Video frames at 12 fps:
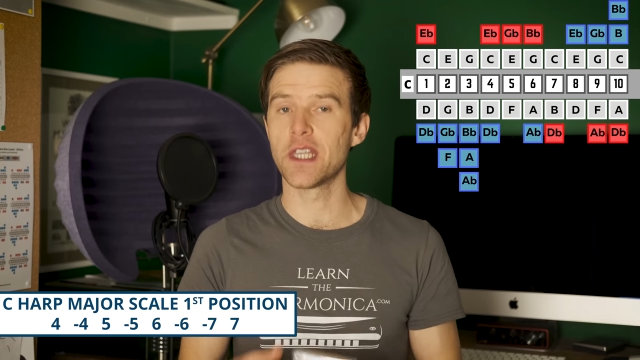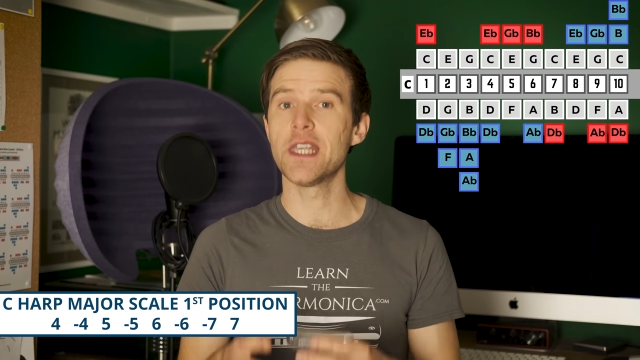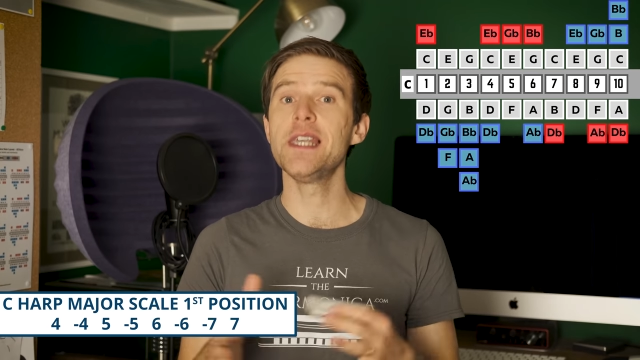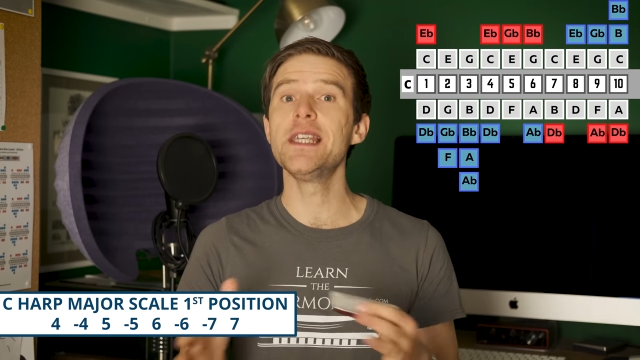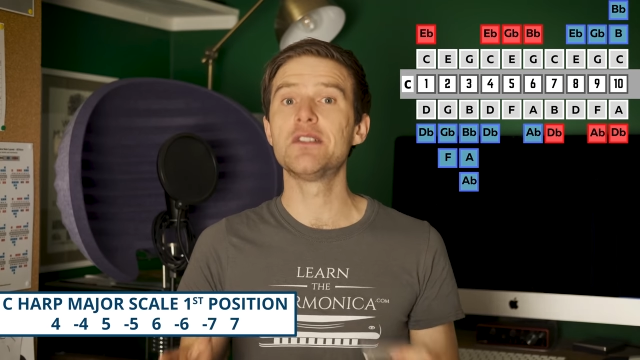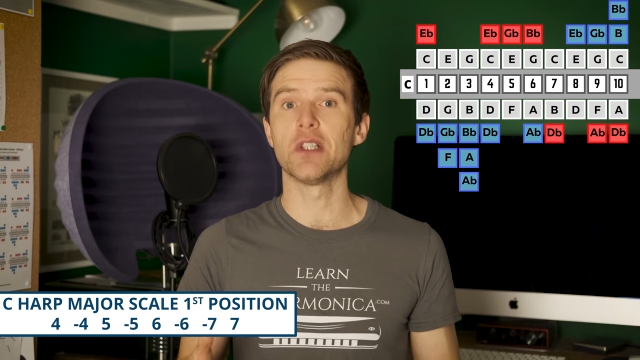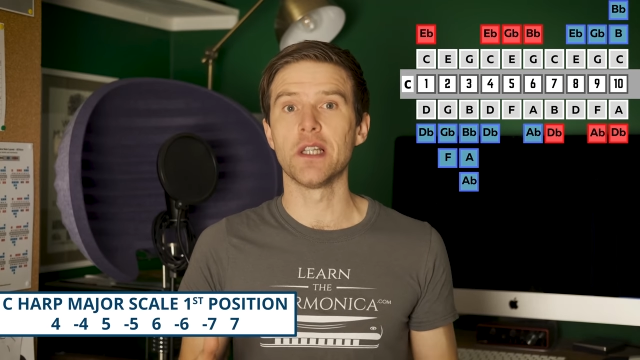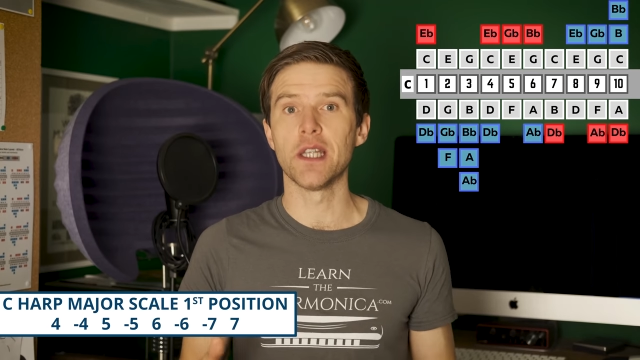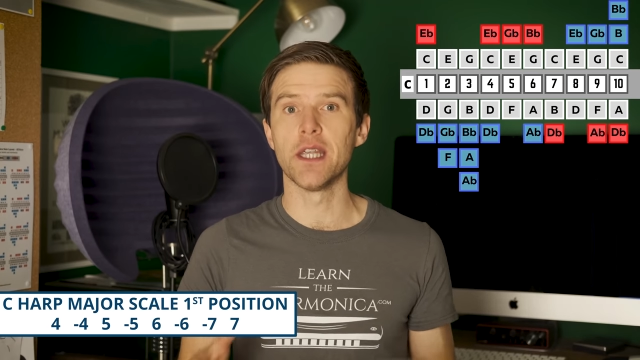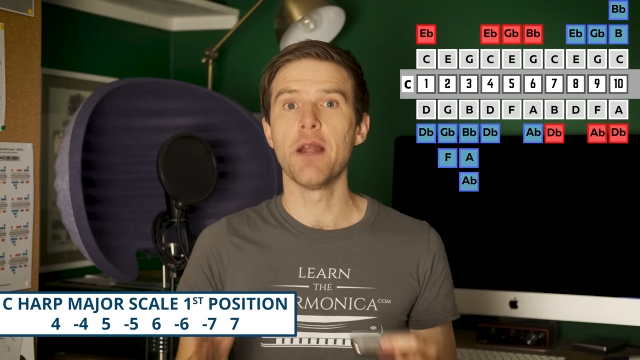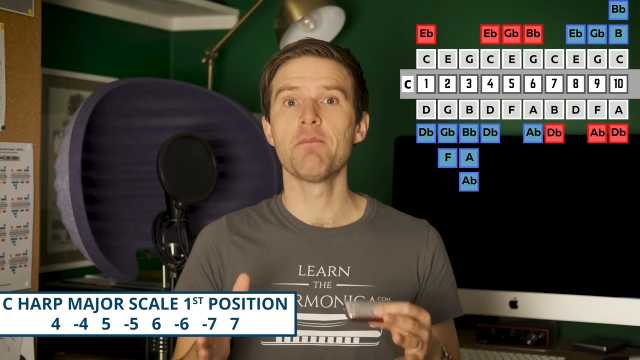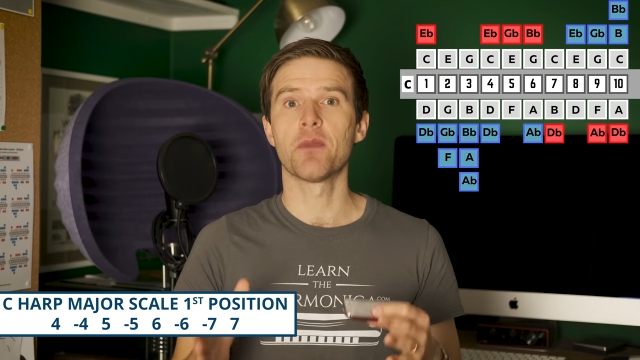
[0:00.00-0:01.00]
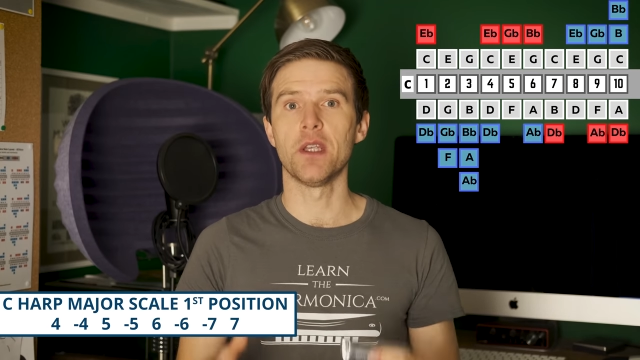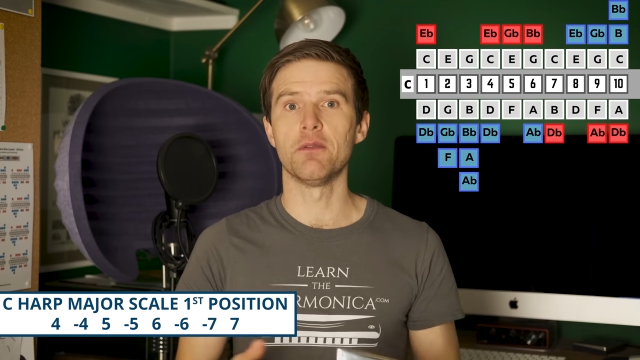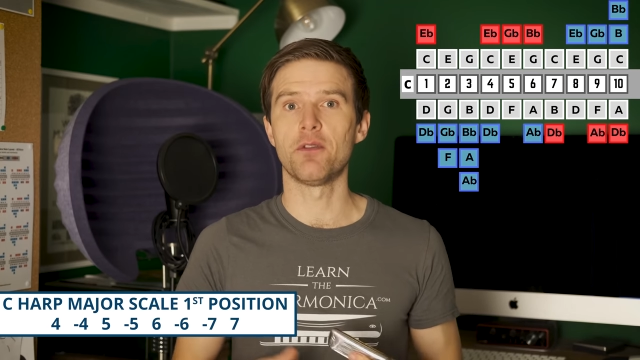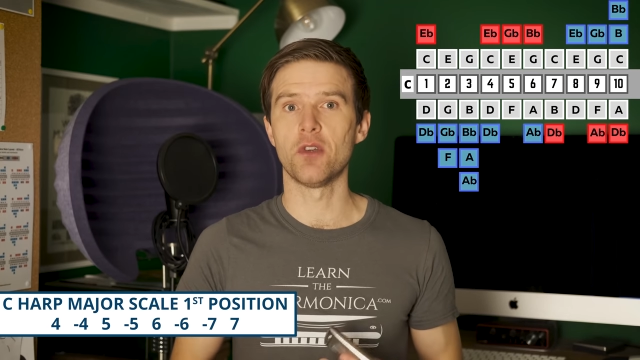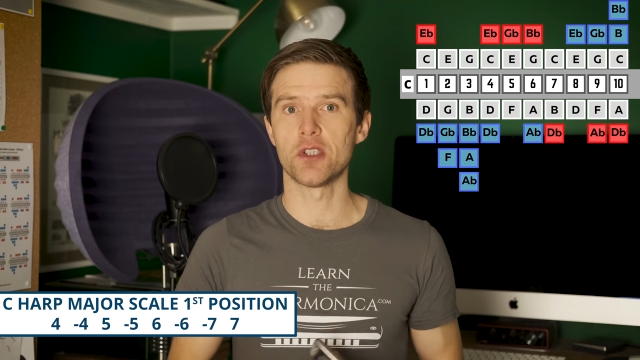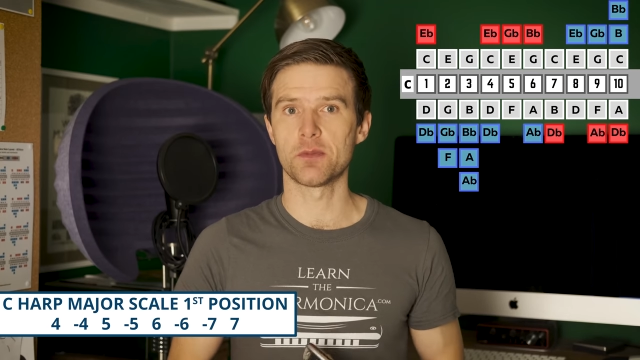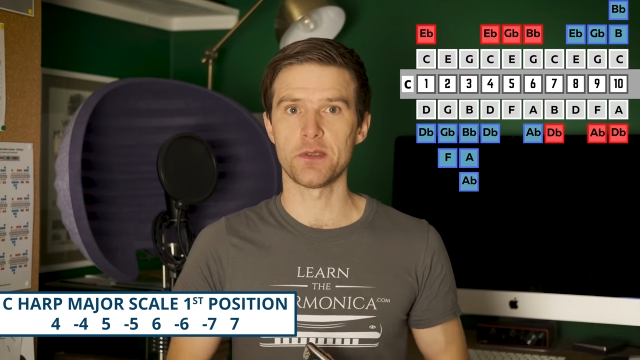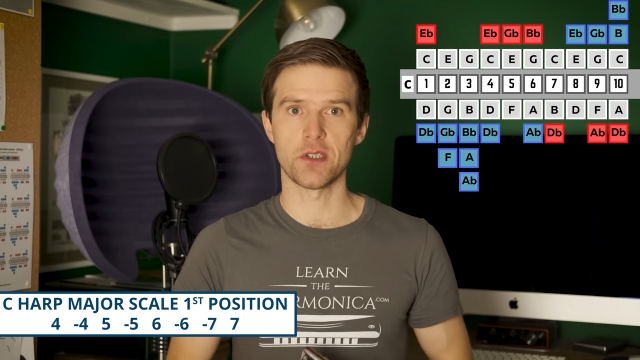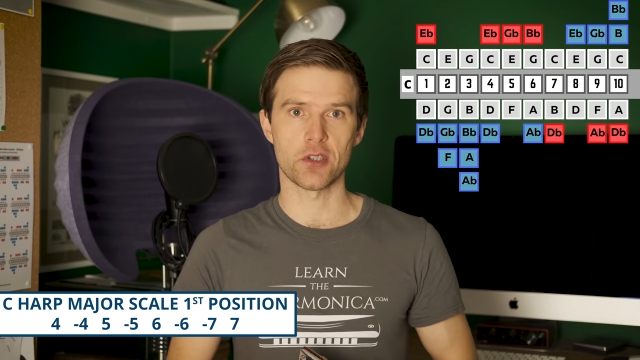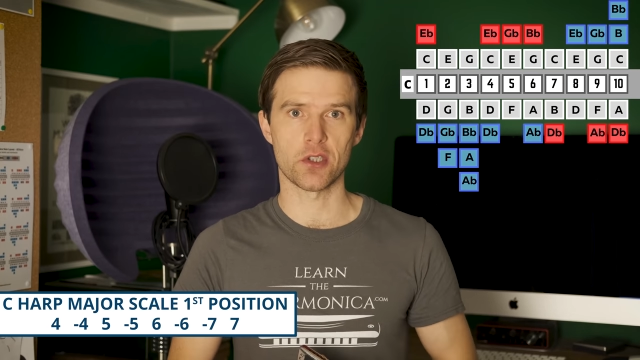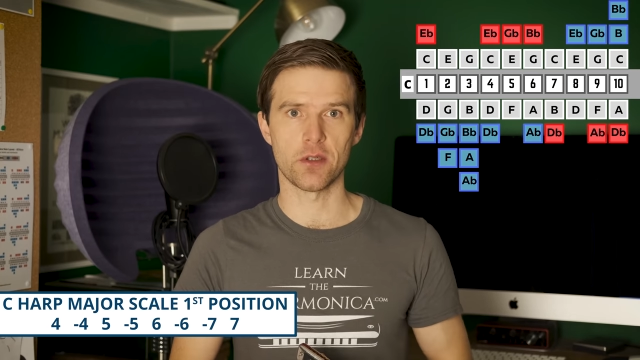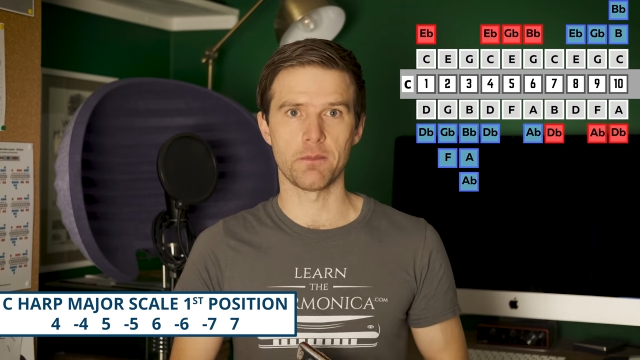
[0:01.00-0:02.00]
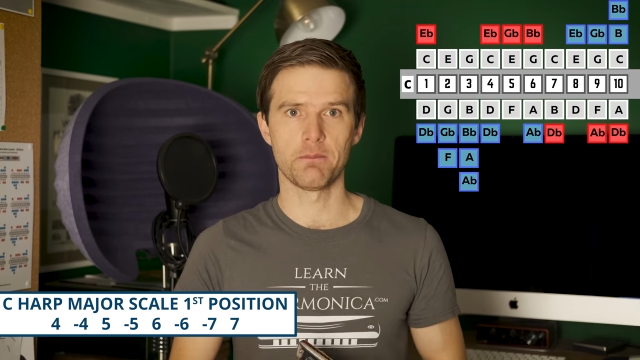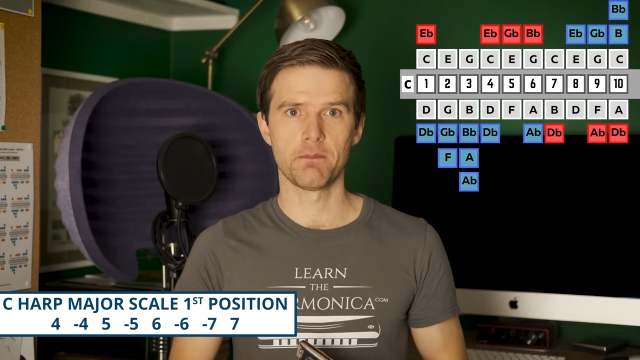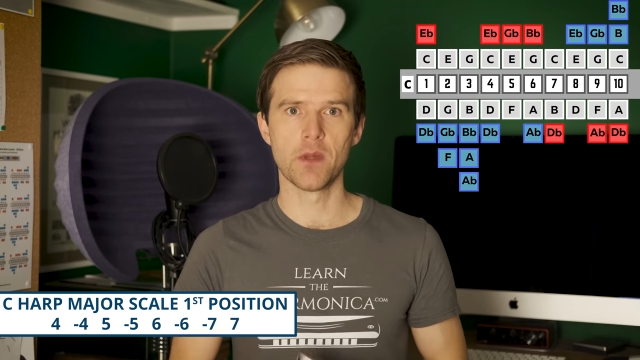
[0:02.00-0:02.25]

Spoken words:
easily in first position.